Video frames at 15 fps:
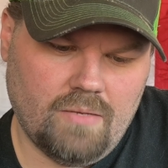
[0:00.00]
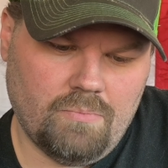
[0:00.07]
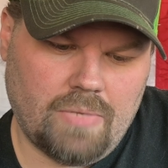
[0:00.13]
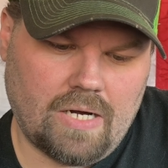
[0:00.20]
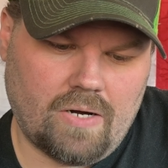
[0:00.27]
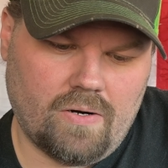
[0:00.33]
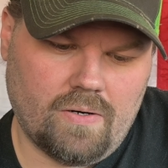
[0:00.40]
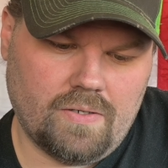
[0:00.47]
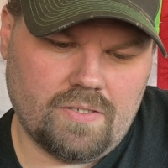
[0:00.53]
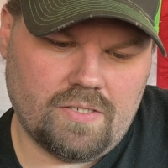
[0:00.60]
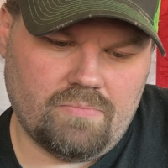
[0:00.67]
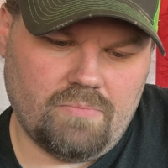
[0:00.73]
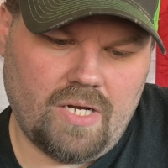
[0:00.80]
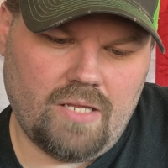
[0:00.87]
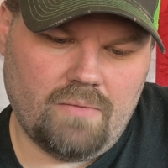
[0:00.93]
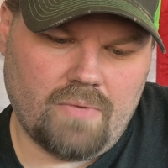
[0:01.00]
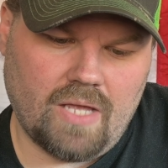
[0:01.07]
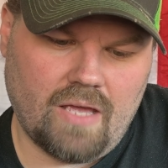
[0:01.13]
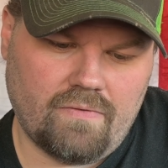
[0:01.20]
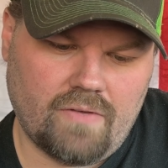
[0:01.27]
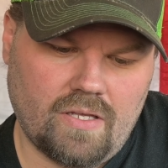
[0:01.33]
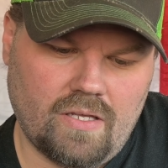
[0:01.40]
Power is medium
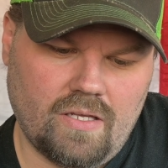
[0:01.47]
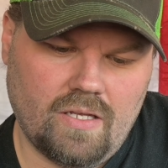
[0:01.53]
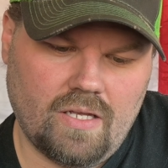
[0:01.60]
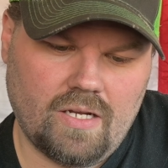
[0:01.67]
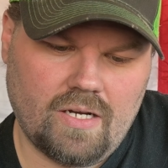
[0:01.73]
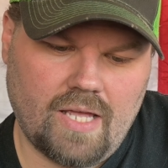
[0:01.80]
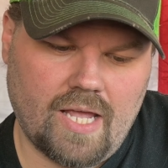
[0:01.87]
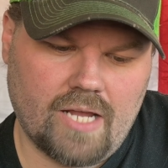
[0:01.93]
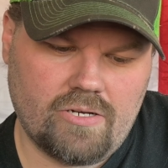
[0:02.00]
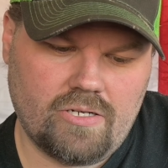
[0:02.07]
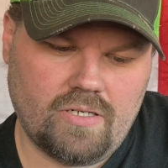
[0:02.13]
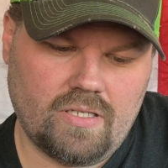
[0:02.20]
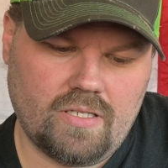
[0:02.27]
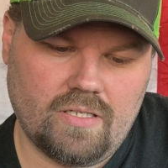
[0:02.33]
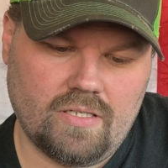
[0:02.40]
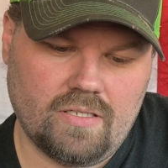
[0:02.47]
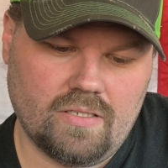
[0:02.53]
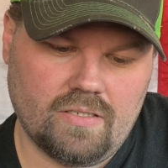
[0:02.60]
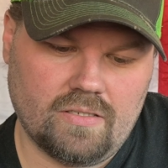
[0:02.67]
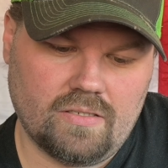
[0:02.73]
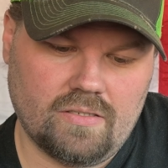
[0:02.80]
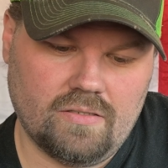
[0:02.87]
heavy, and action
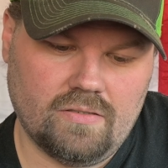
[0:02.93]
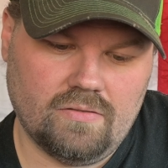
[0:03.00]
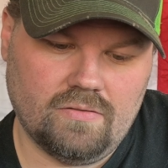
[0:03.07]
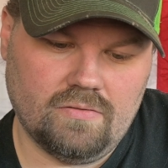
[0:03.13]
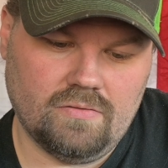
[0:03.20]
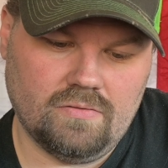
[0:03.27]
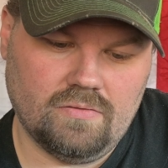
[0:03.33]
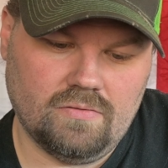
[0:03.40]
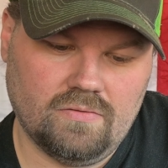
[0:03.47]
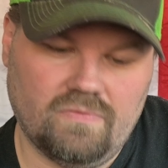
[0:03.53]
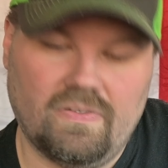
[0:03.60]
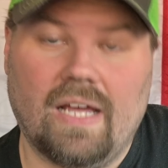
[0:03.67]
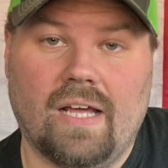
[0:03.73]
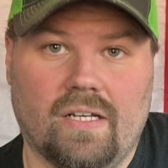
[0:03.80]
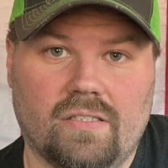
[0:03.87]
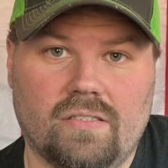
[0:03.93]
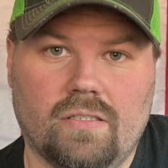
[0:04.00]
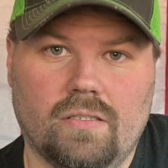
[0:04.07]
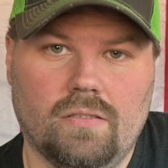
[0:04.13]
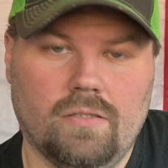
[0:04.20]
is fast.